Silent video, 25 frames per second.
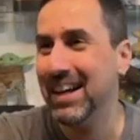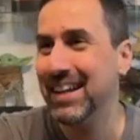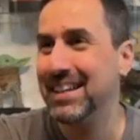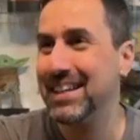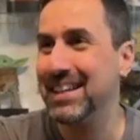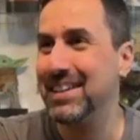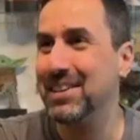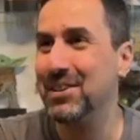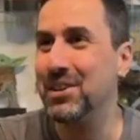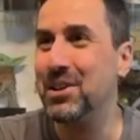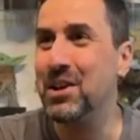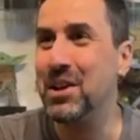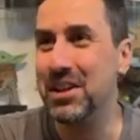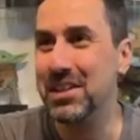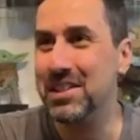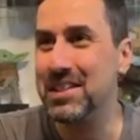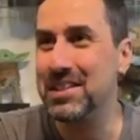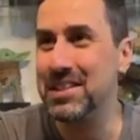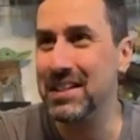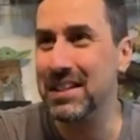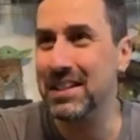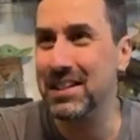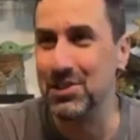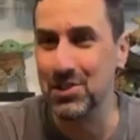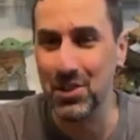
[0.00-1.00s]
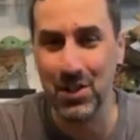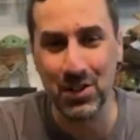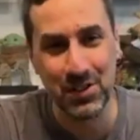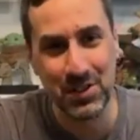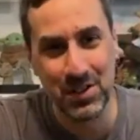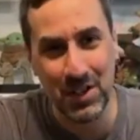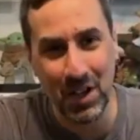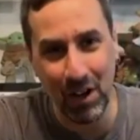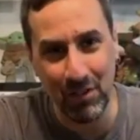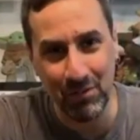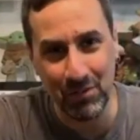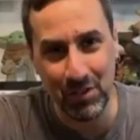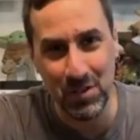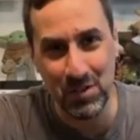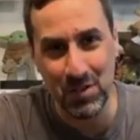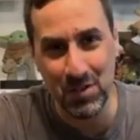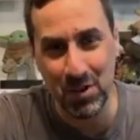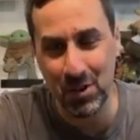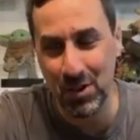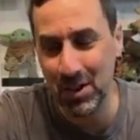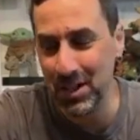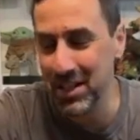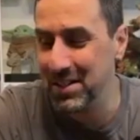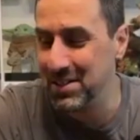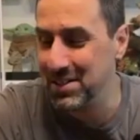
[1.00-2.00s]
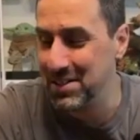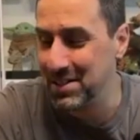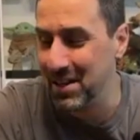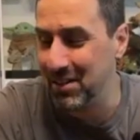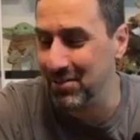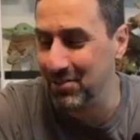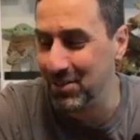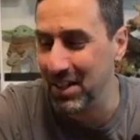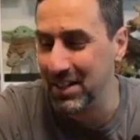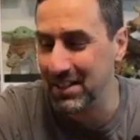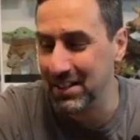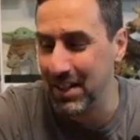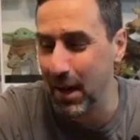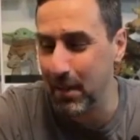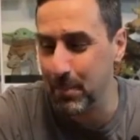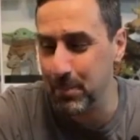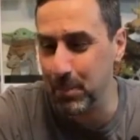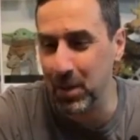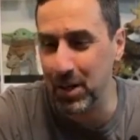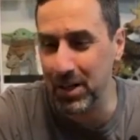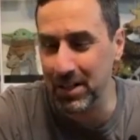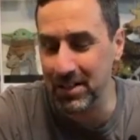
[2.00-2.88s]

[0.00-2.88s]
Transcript: You can see it's all scuffed and dirty and stuff like that.